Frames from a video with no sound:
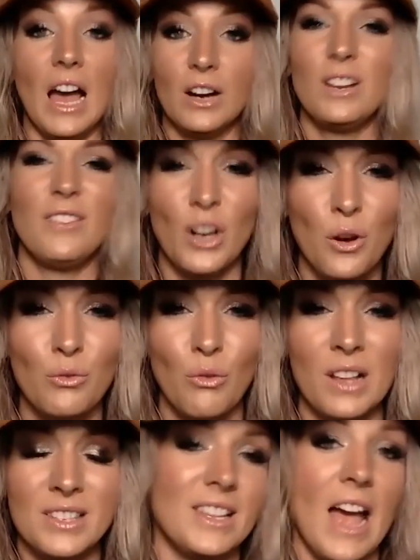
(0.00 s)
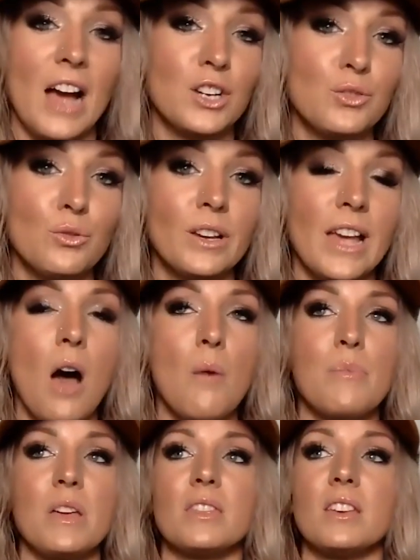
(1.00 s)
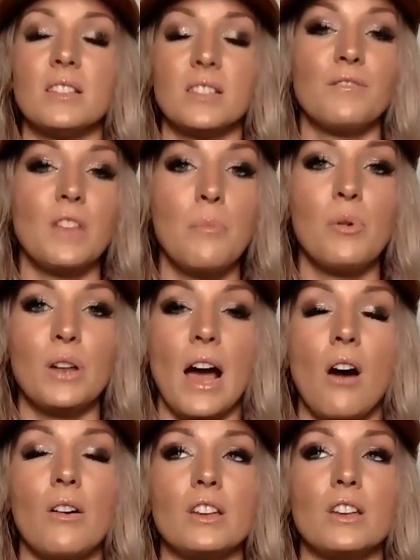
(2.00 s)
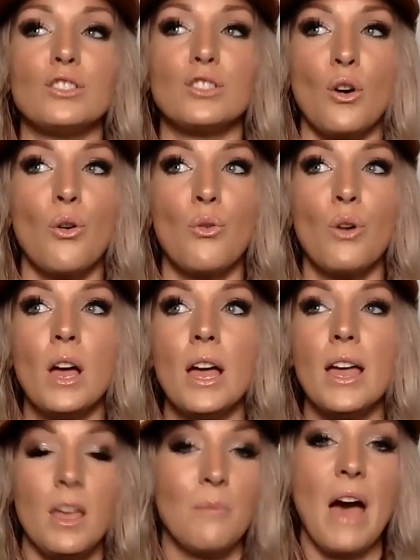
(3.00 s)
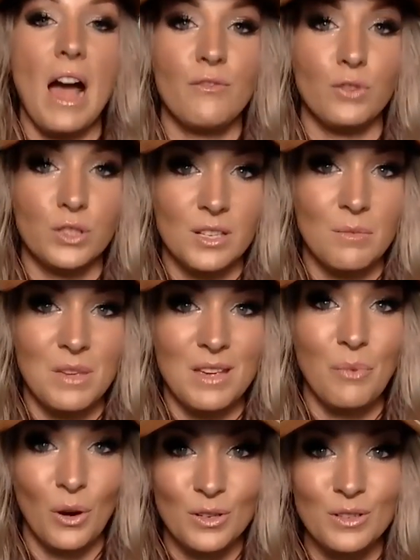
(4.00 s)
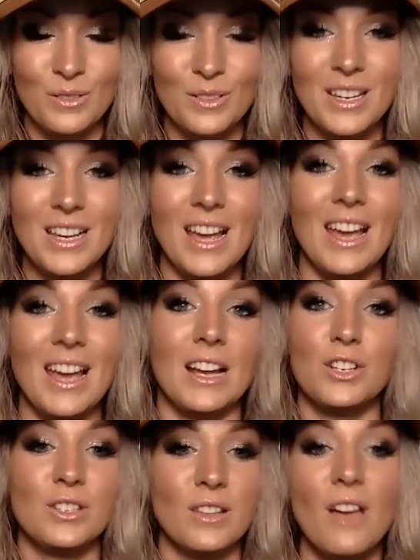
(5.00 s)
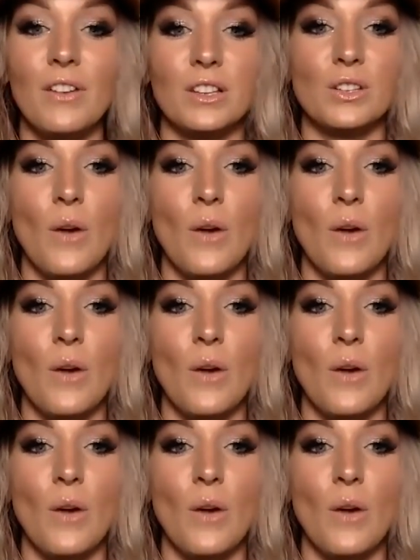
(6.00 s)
don't even know who runs the actual account, but the stuff they put out is so impactful to me personally, and I just love it.